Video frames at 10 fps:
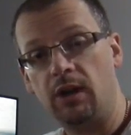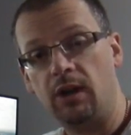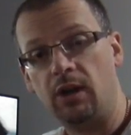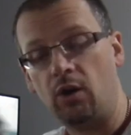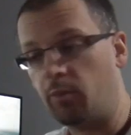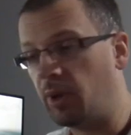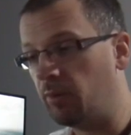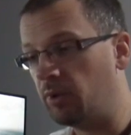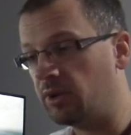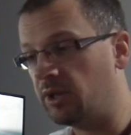A lot of
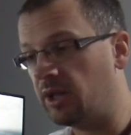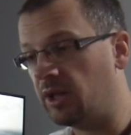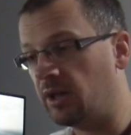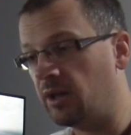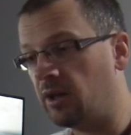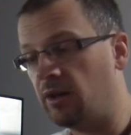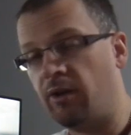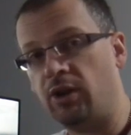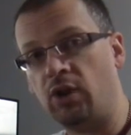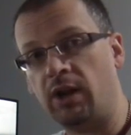people are sticking their
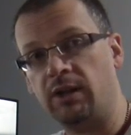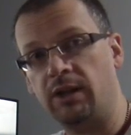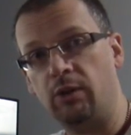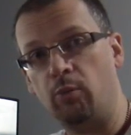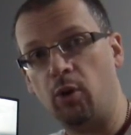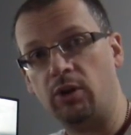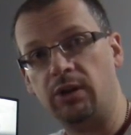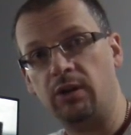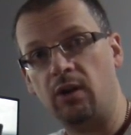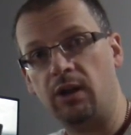EDTrackers in little
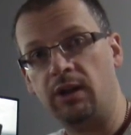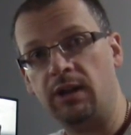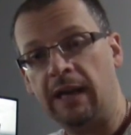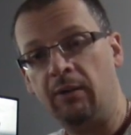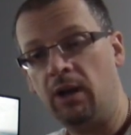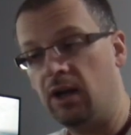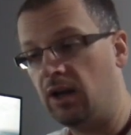boxes like this now.